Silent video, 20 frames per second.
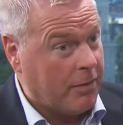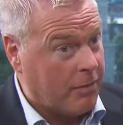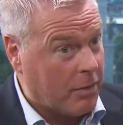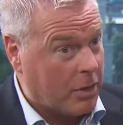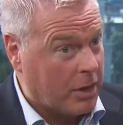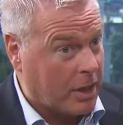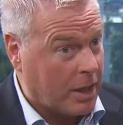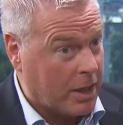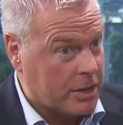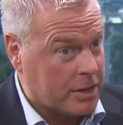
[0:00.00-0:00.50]

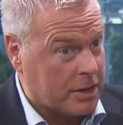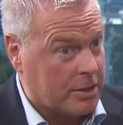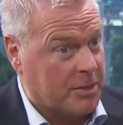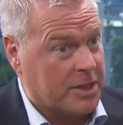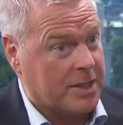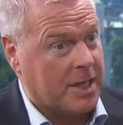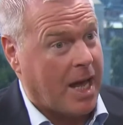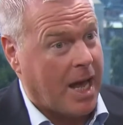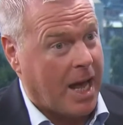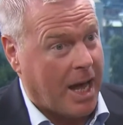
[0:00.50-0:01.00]
our
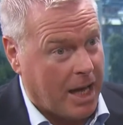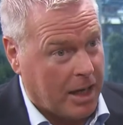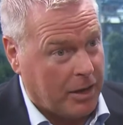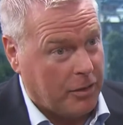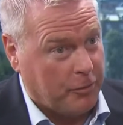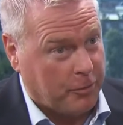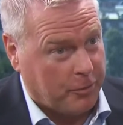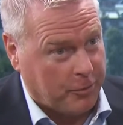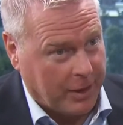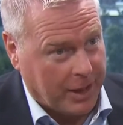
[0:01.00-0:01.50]
customers
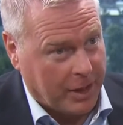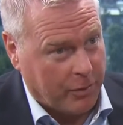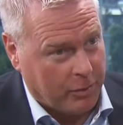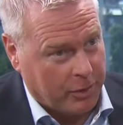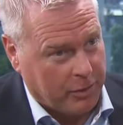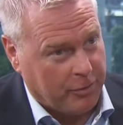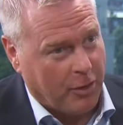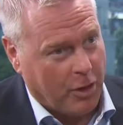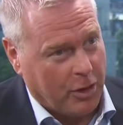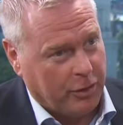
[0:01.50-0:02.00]
unfair
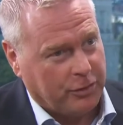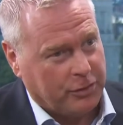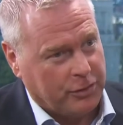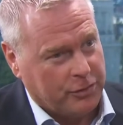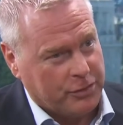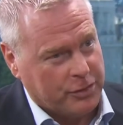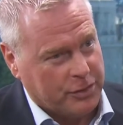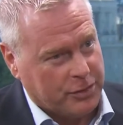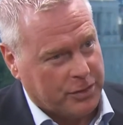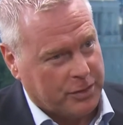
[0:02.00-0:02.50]

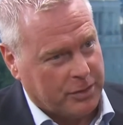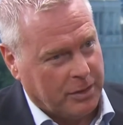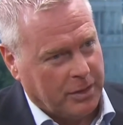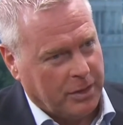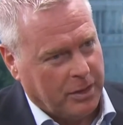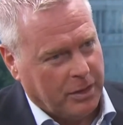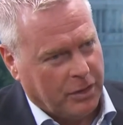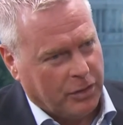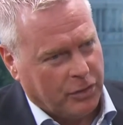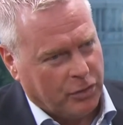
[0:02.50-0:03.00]
advantages,
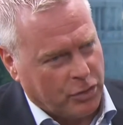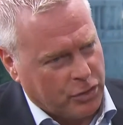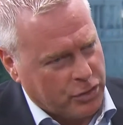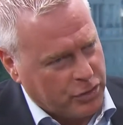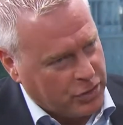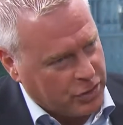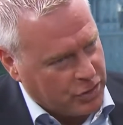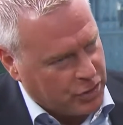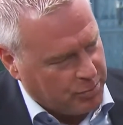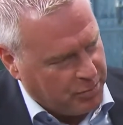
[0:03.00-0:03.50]
not
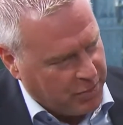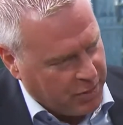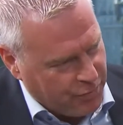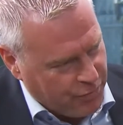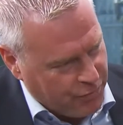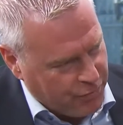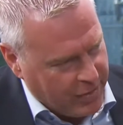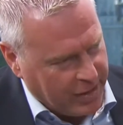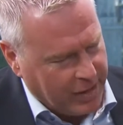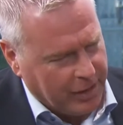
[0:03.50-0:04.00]
just be
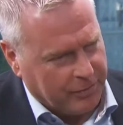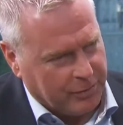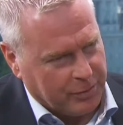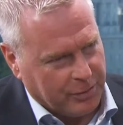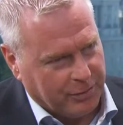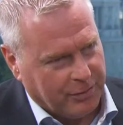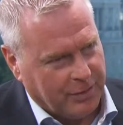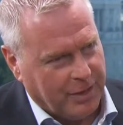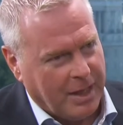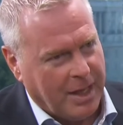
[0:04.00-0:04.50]

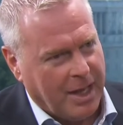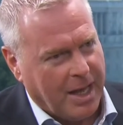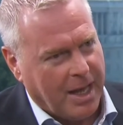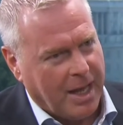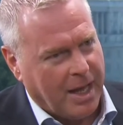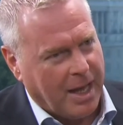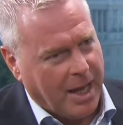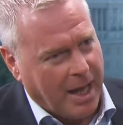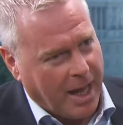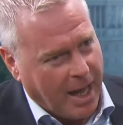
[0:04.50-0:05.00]
relevant,
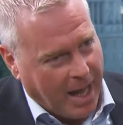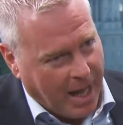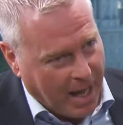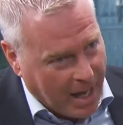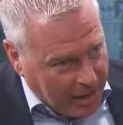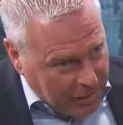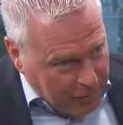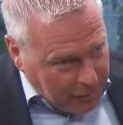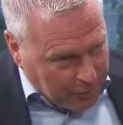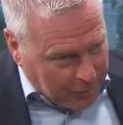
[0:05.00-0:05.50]

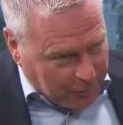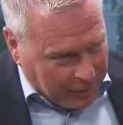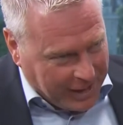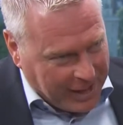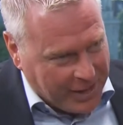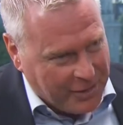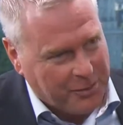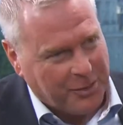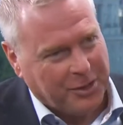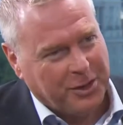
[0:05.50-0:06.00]

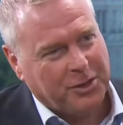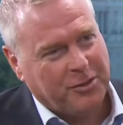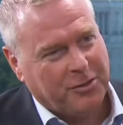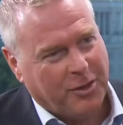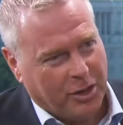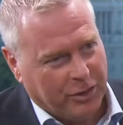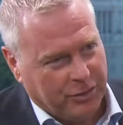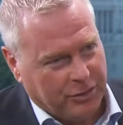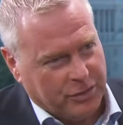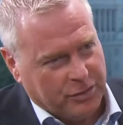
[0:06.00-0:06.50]
unfair
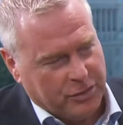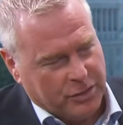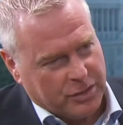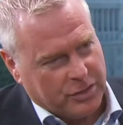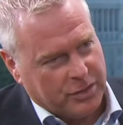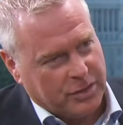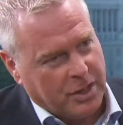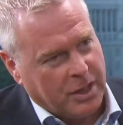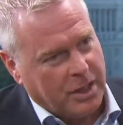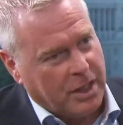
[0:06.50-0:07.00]

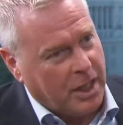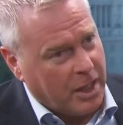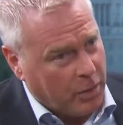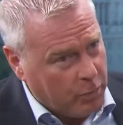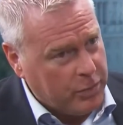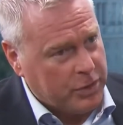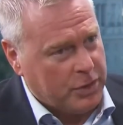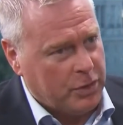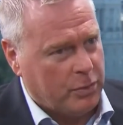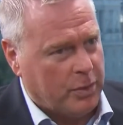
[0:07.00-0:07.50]
advantages. And
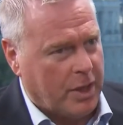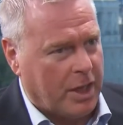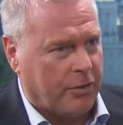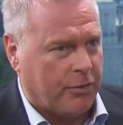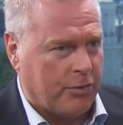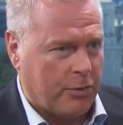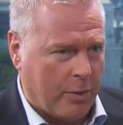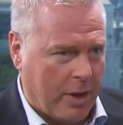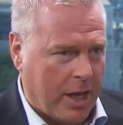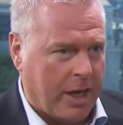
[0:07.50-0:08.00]
we do that
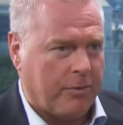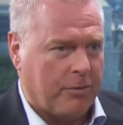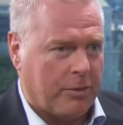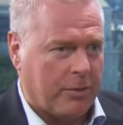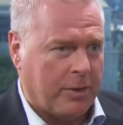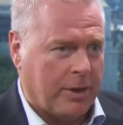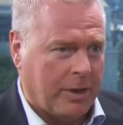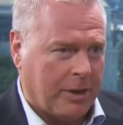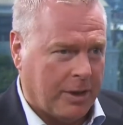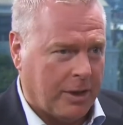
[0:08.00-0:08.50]
through
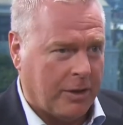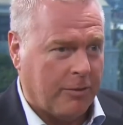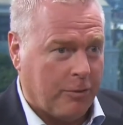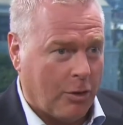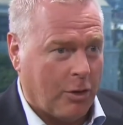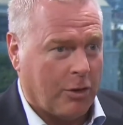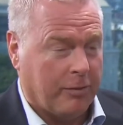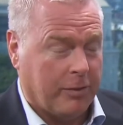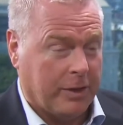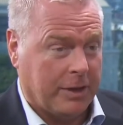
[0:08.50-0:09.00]

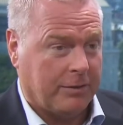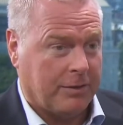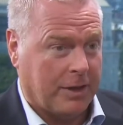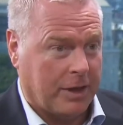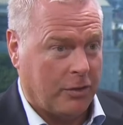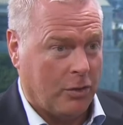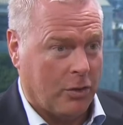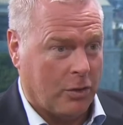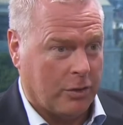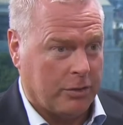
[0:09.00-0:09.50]
ever-evolving
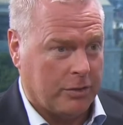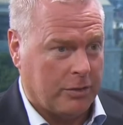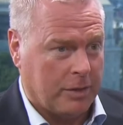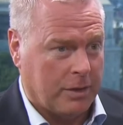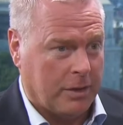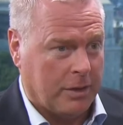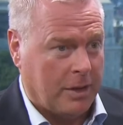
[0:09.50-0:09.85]
technology.